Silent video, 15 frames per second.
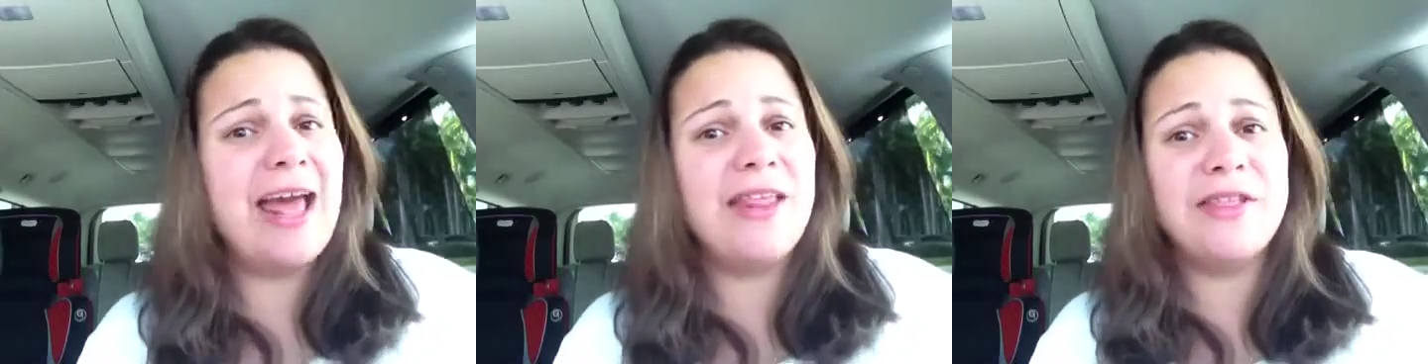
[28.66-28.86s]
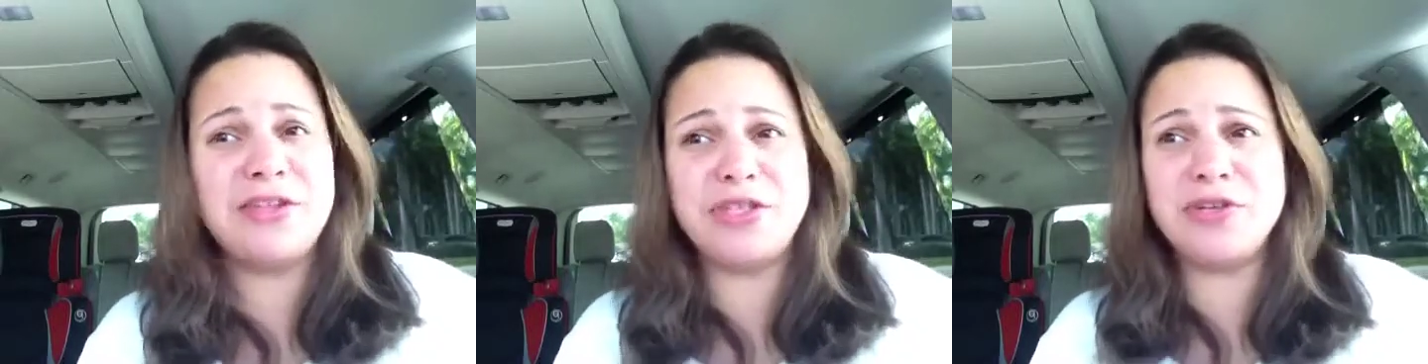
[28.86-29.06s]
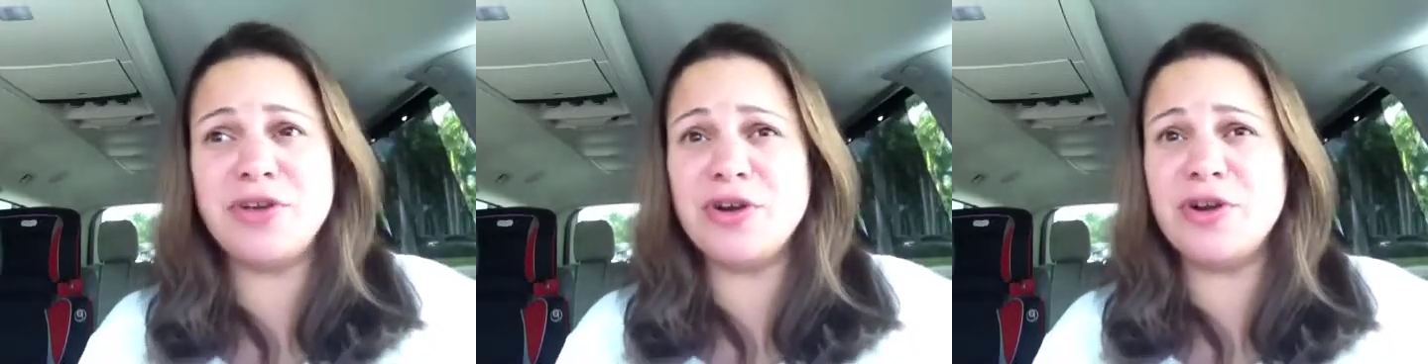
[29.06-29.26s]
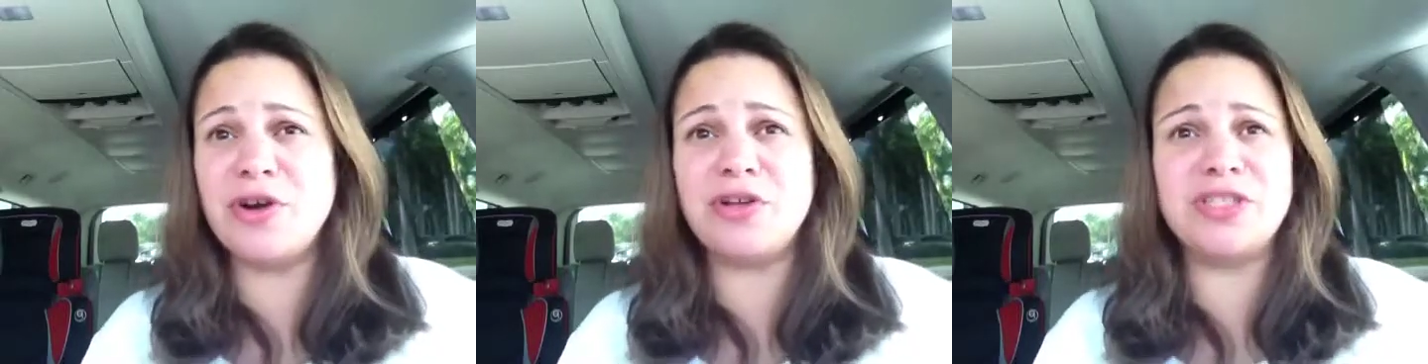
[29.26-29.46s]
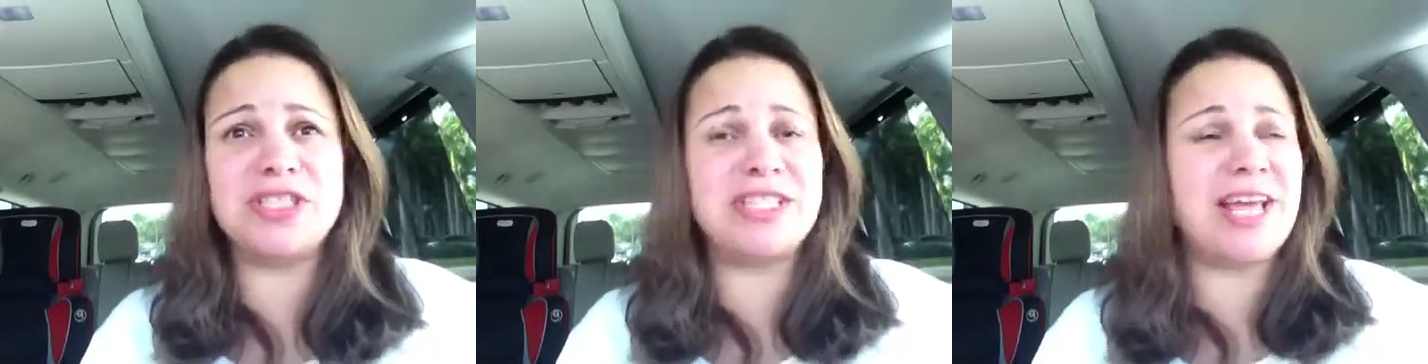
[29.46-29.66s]
The
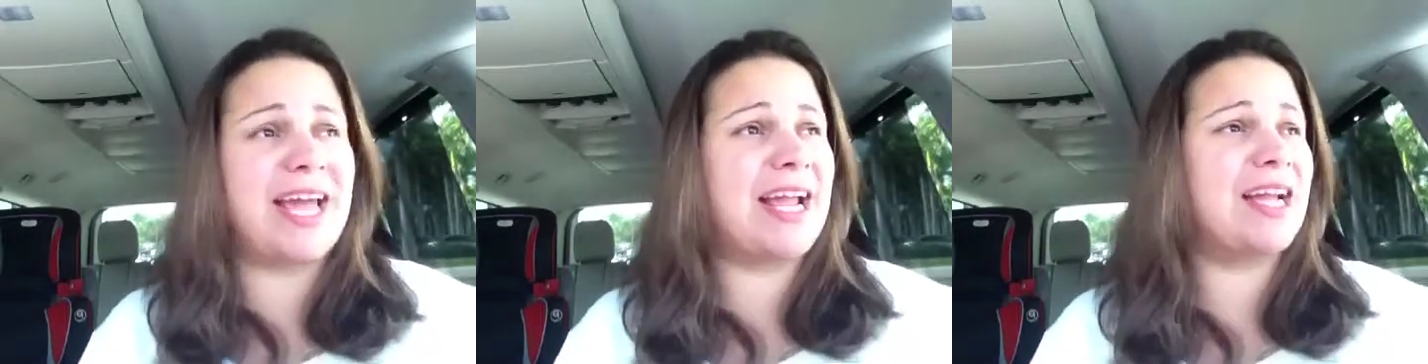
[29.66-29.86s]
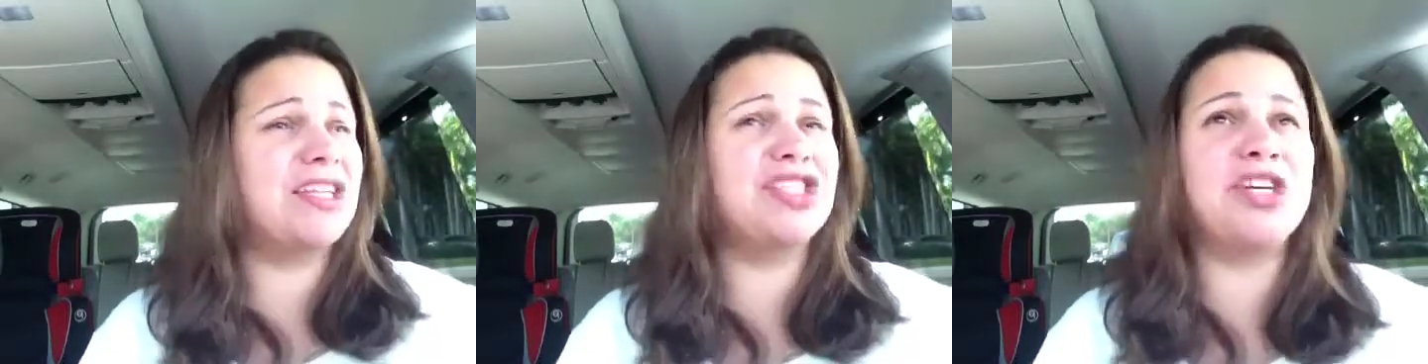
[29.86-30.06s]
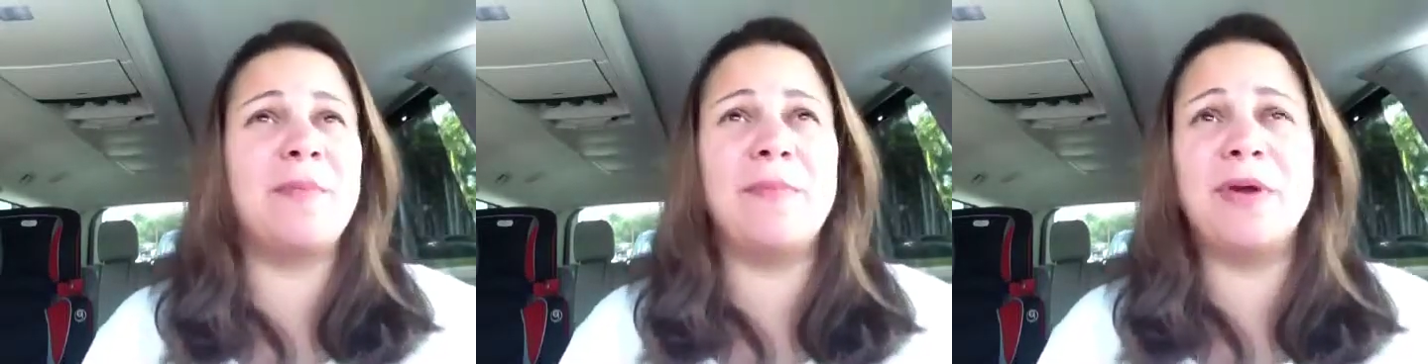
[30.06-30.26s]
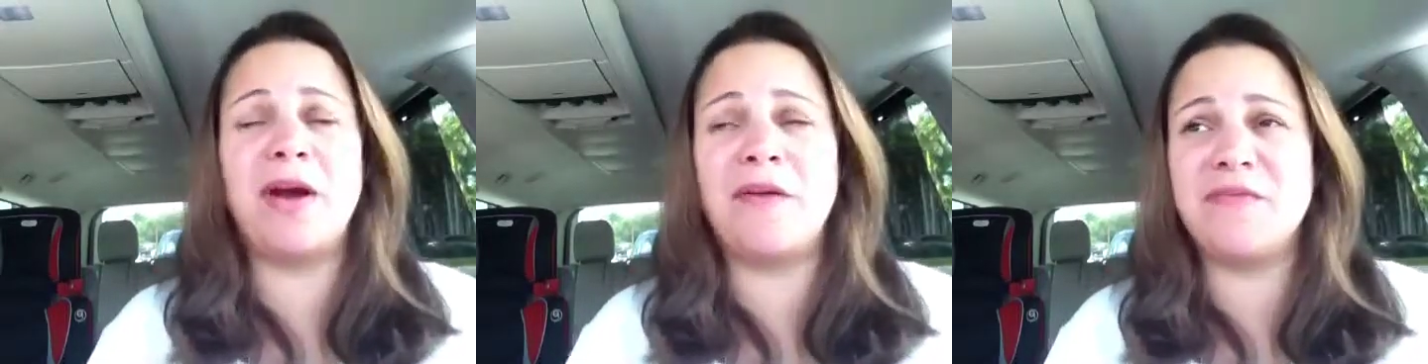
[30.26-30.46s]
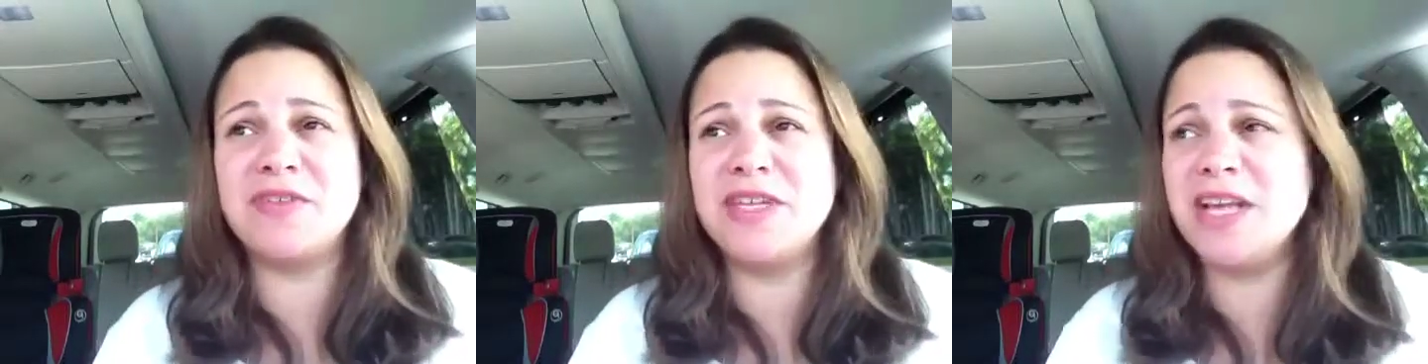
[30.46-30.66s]
2-year-old is like jumping
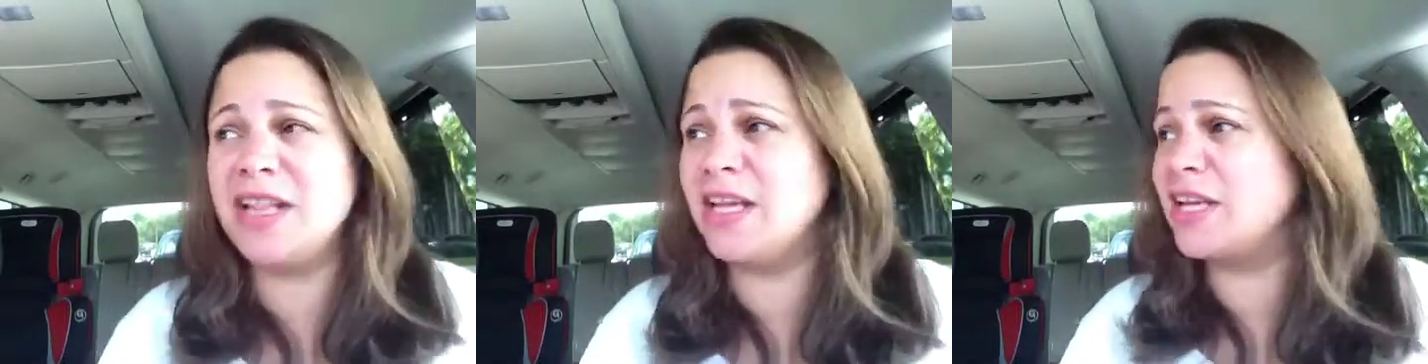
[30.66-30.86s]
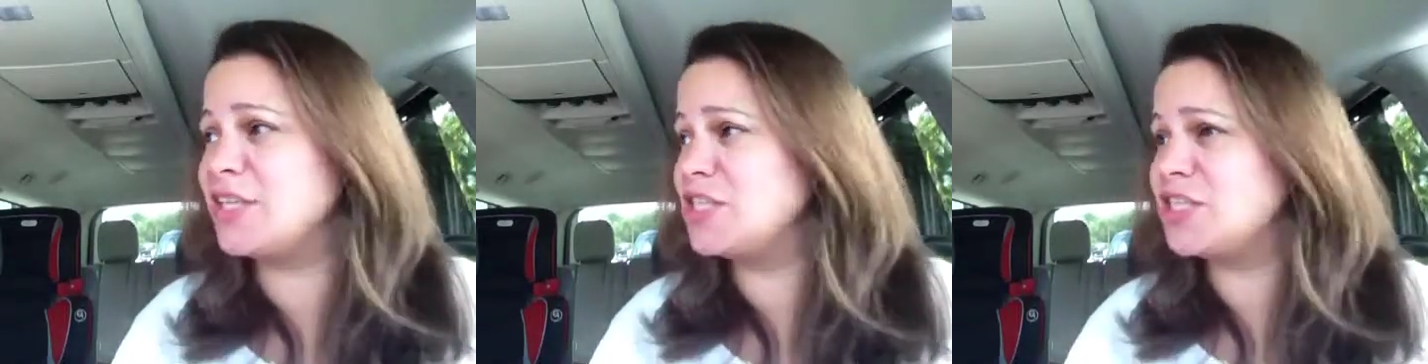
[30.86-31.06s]
off the ceiling.